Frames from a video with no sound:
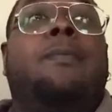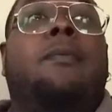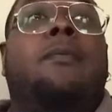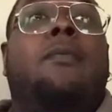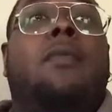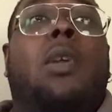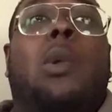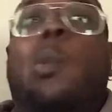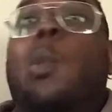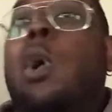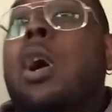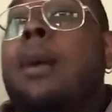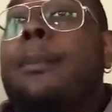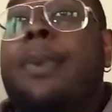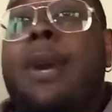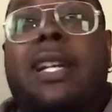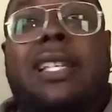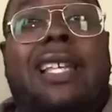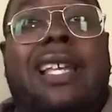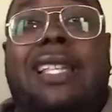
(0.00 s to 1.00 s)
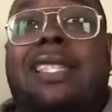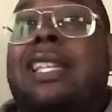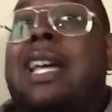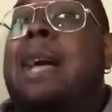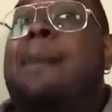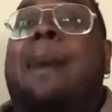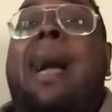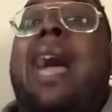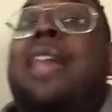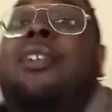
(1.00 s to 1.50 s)
one person at a
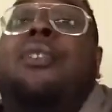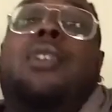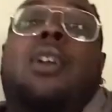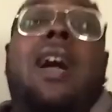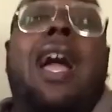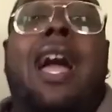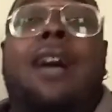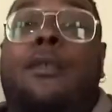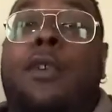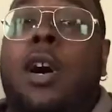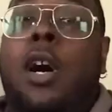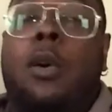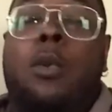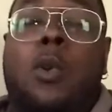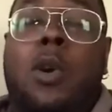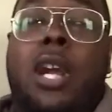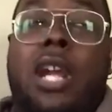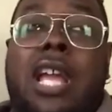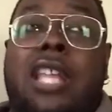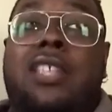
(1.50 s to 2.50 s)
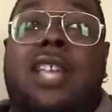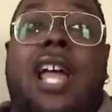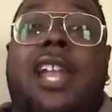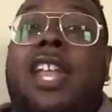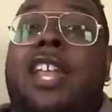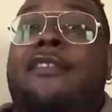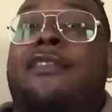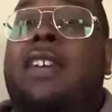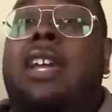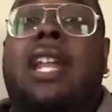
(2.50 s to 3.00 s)
time. I don't know how it will all work, so I
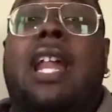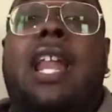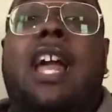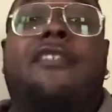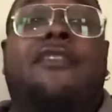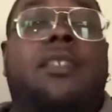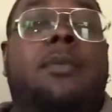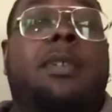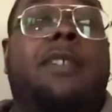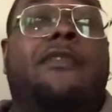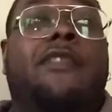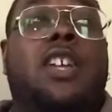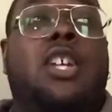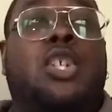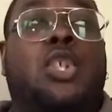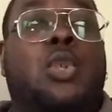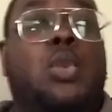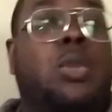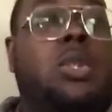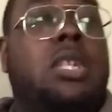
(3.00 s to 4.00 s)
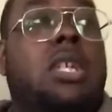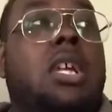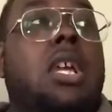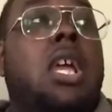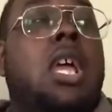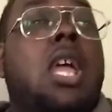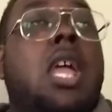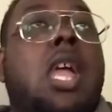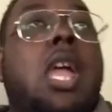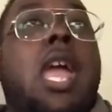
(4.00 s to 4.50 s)
need to figure that out from the officials.
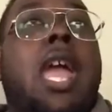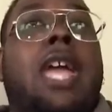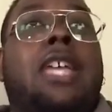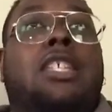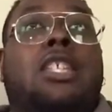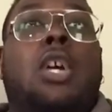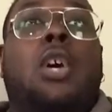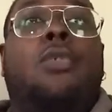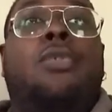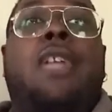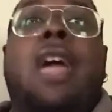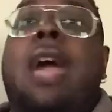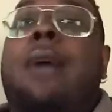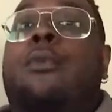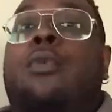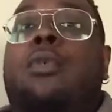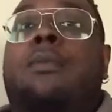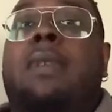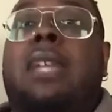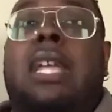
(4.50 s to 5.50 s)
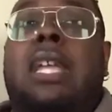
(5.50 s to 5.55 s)
And so that will be